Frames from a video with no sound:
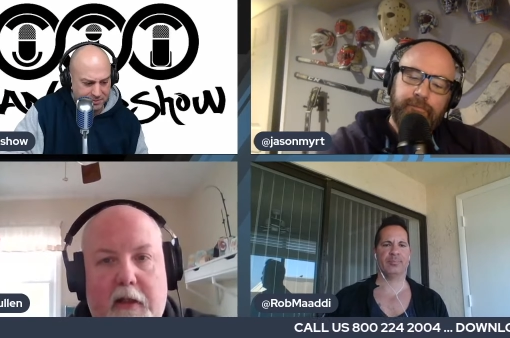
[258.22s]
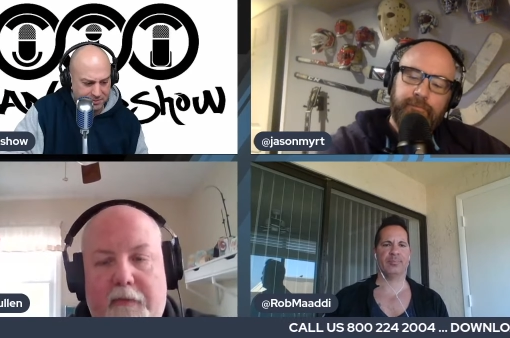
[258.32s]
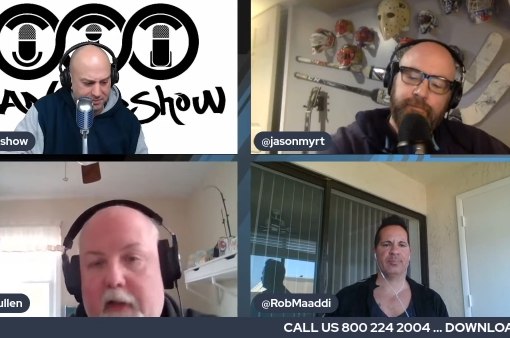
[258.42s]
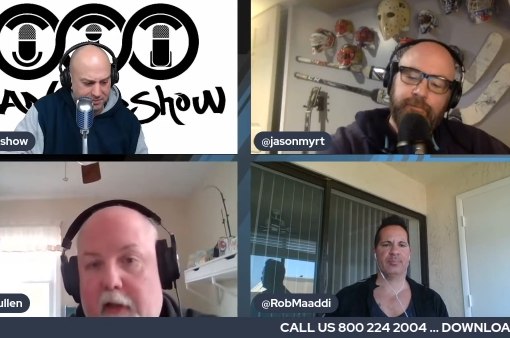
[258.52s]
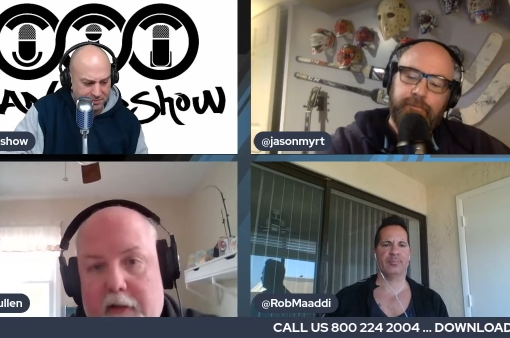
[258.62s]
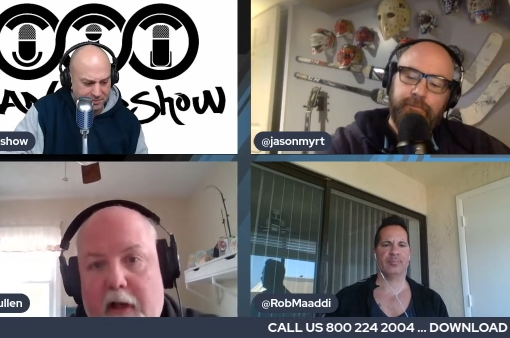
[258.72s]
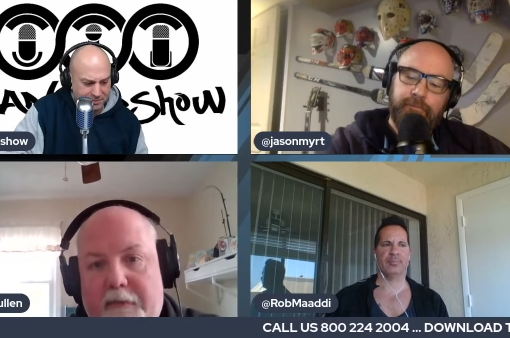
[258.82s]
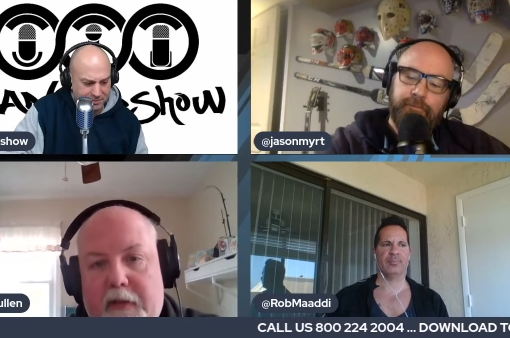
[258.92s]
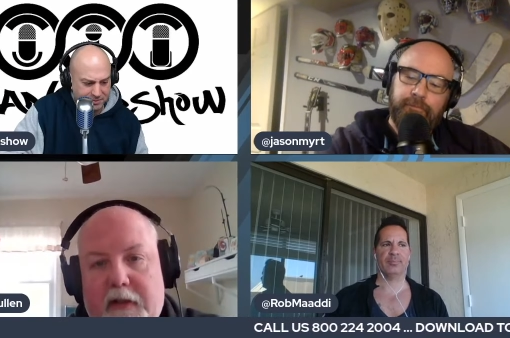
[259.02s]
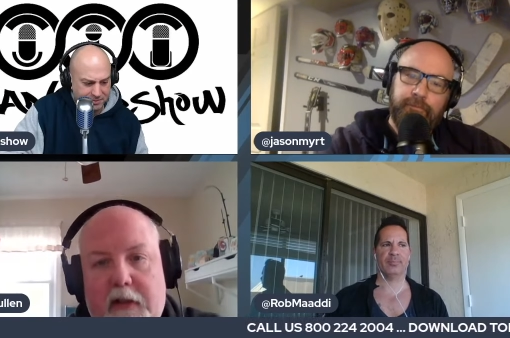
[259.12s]
Speaker 1: of it at
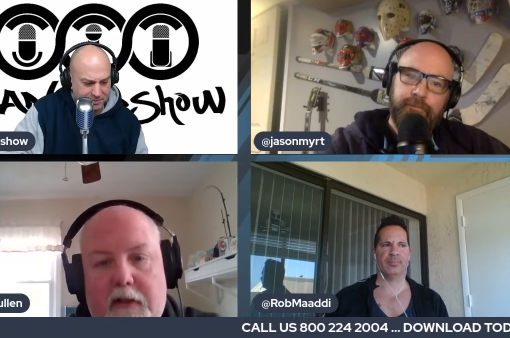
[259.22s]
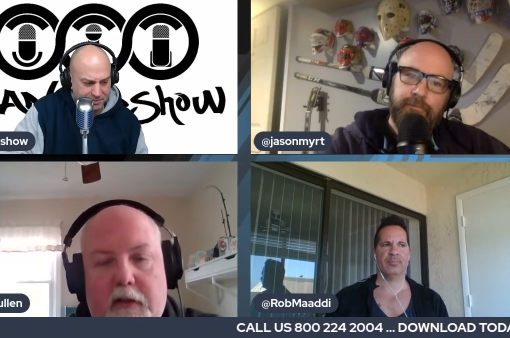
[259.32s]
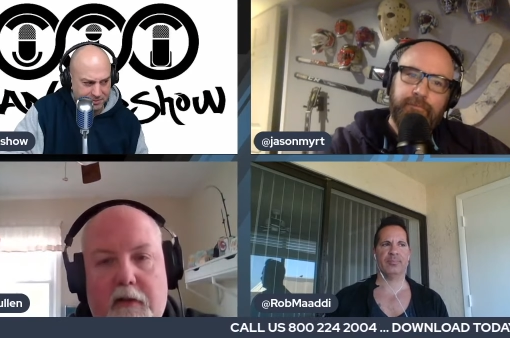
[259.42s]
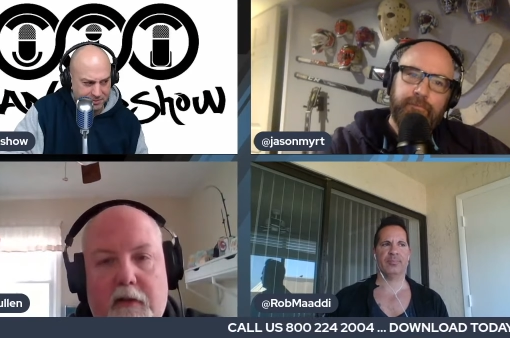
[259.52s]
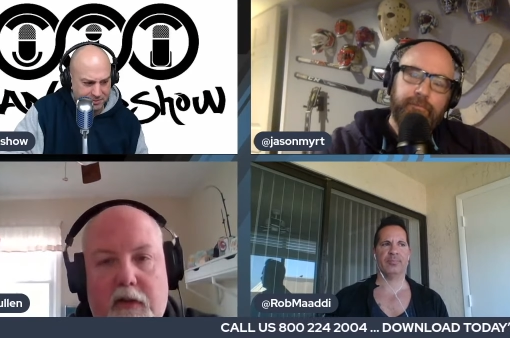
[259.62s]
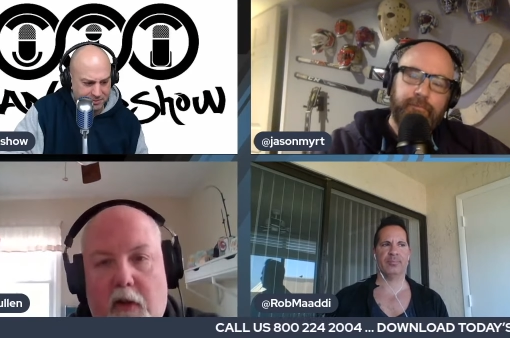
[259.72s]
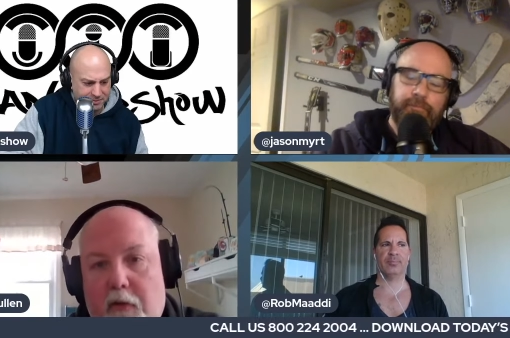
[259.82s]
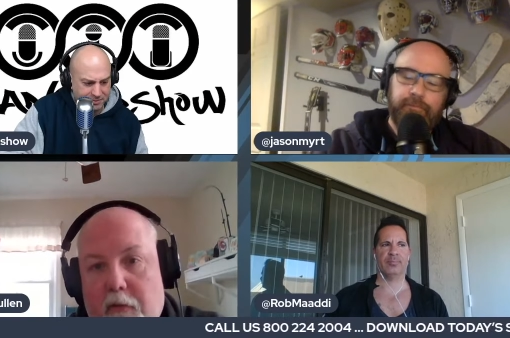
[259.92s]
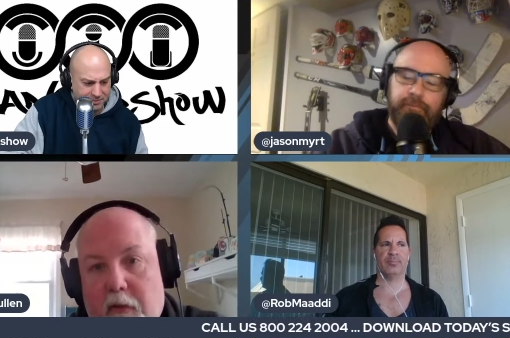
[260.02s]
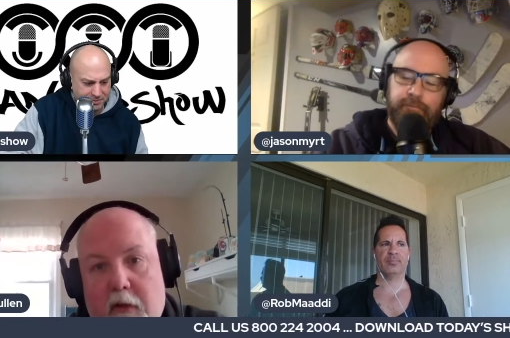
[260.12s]
that position.
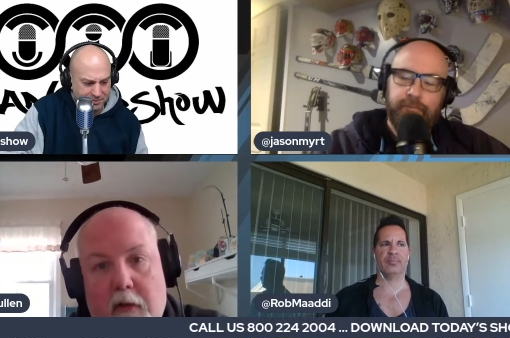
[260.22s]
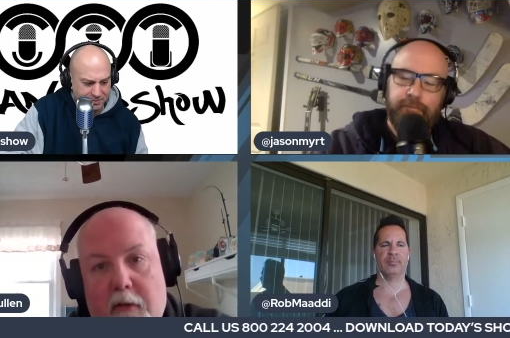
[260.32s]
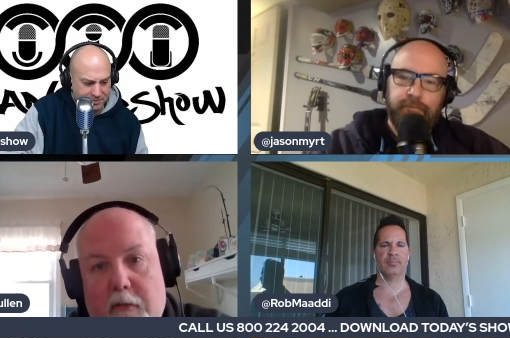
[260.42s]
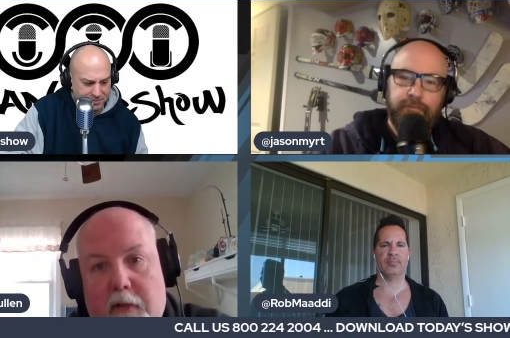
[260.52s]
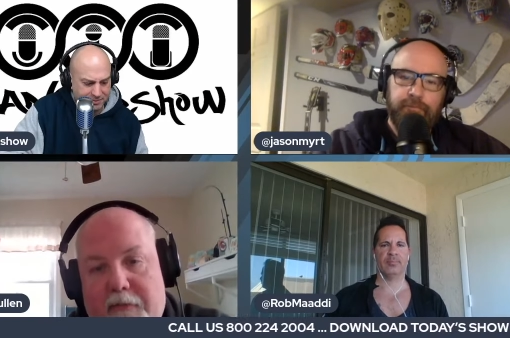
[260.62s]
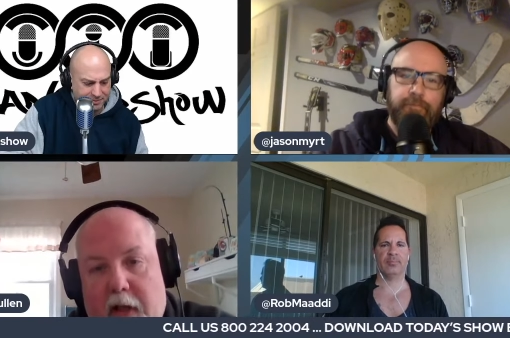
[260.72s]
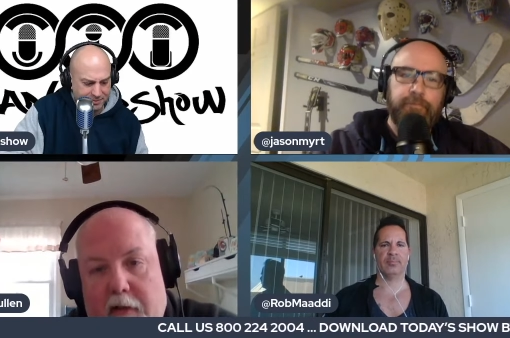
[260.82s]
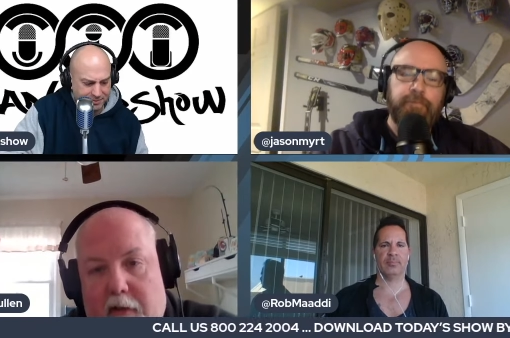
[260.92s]
So if they